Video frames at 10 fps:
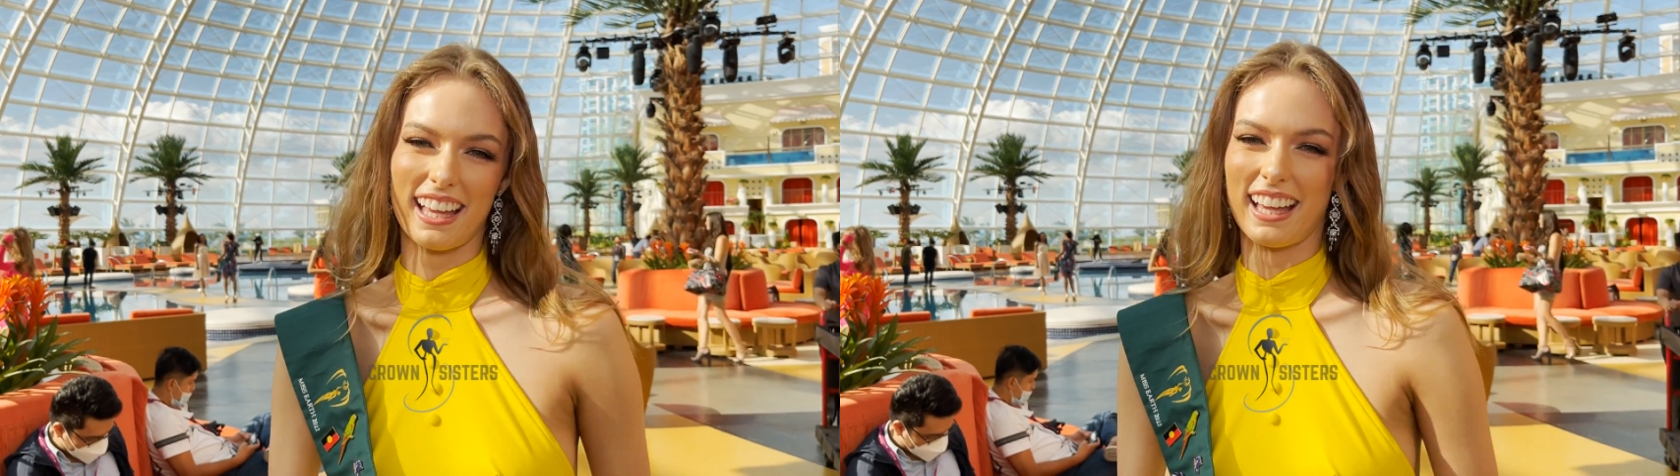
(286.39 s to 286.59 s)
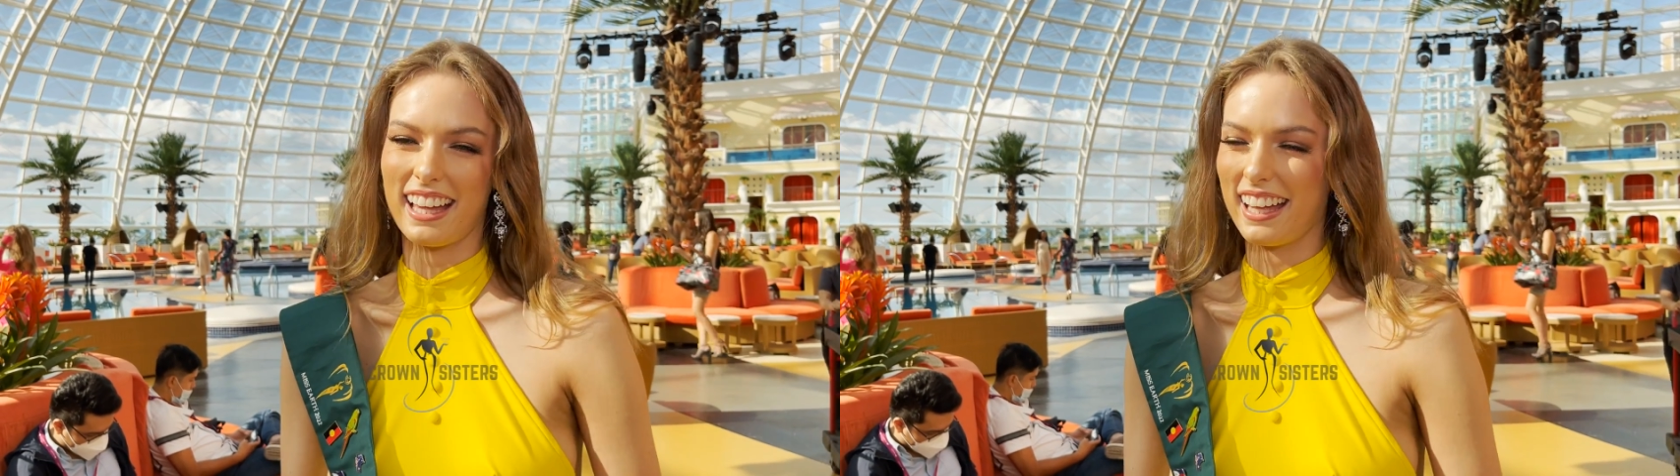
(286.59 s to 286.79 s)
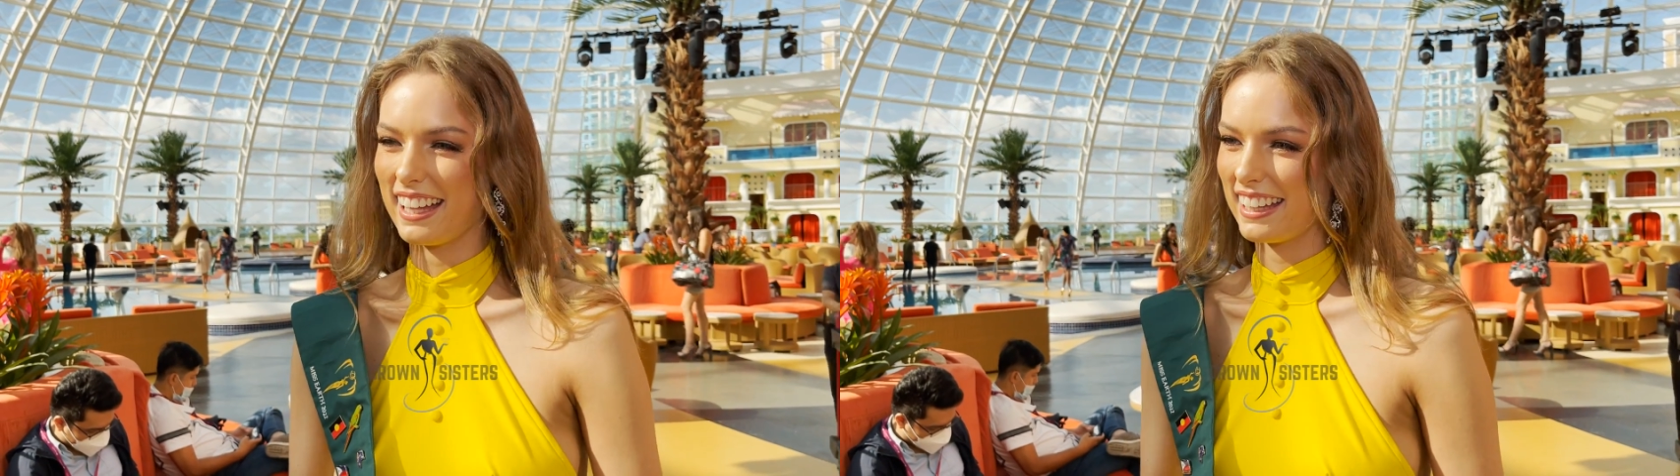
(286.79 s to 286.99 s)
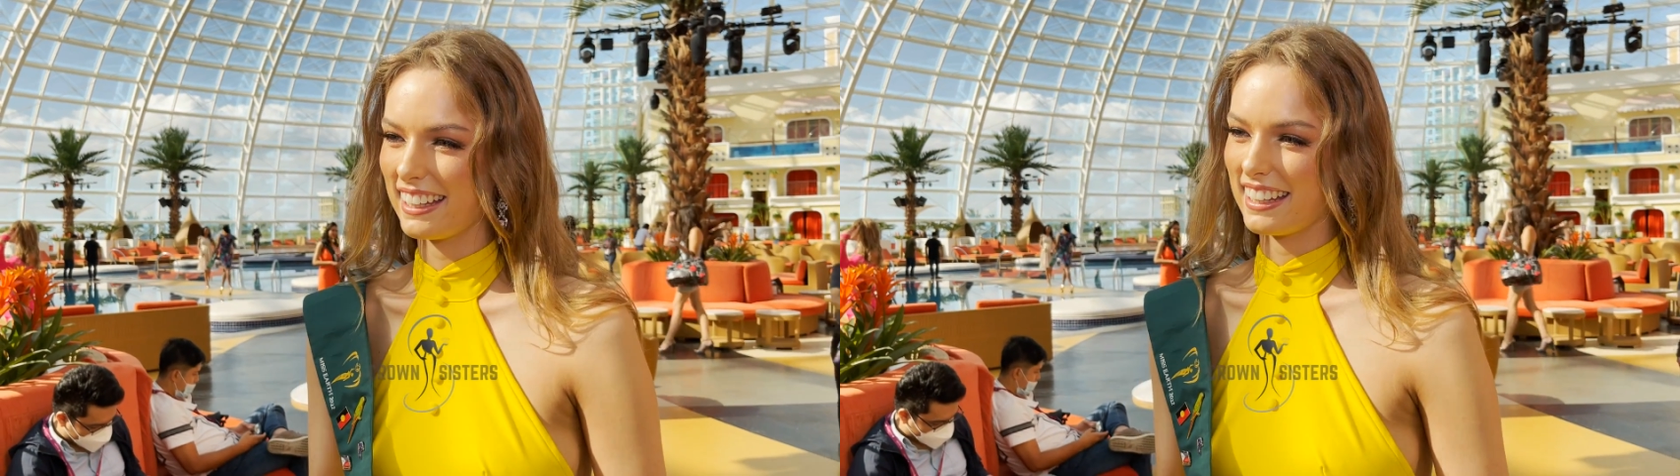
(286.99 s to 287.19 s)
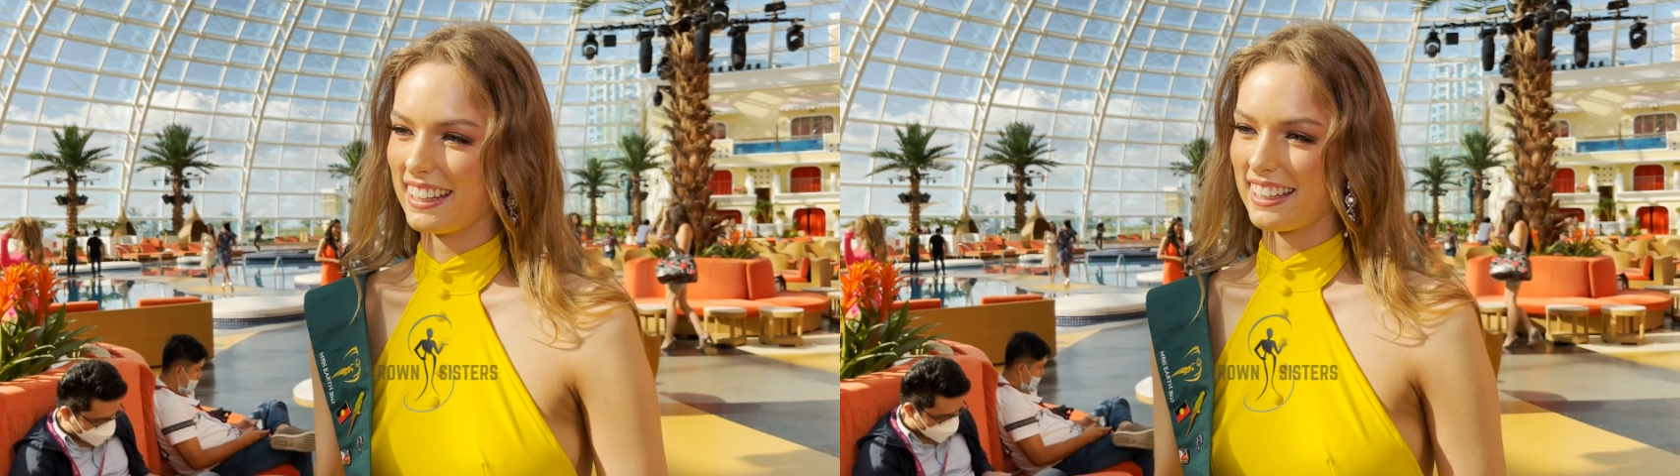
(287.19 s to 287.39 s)
Breath of
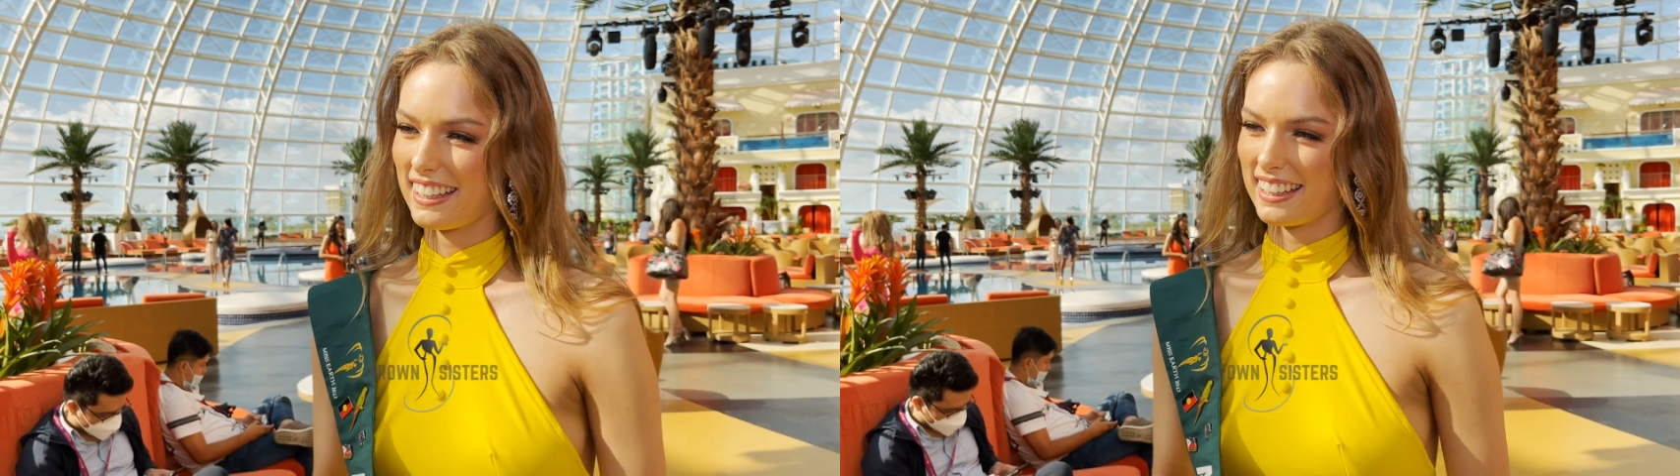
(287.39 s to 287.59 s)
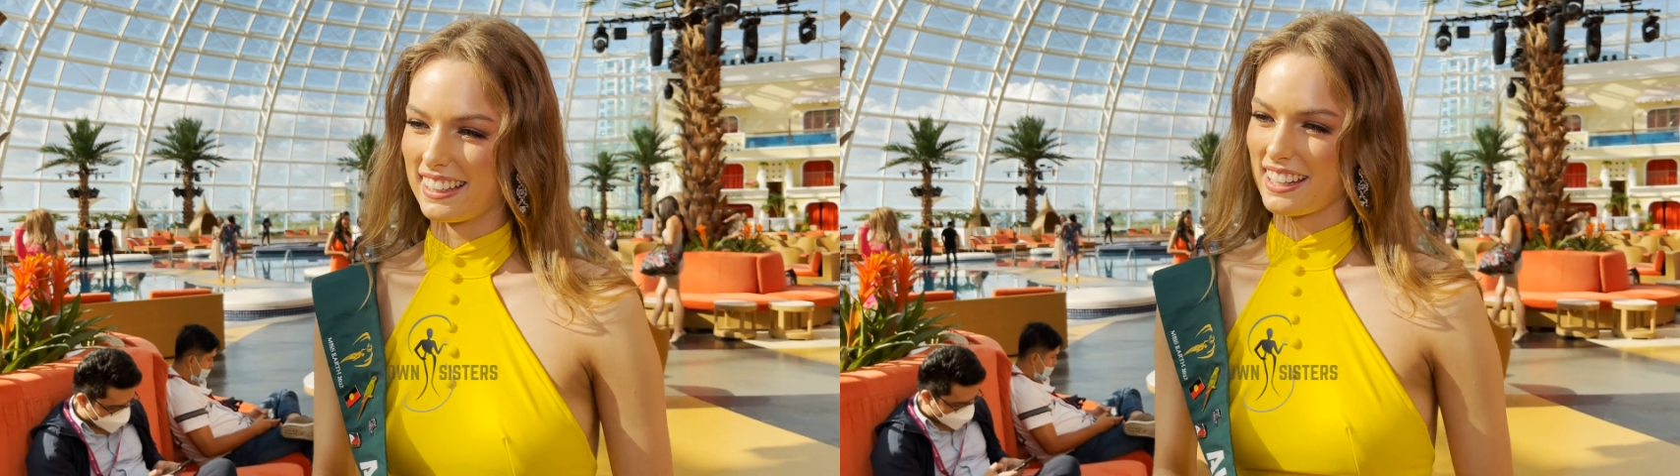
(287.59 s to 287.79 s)
fresh air?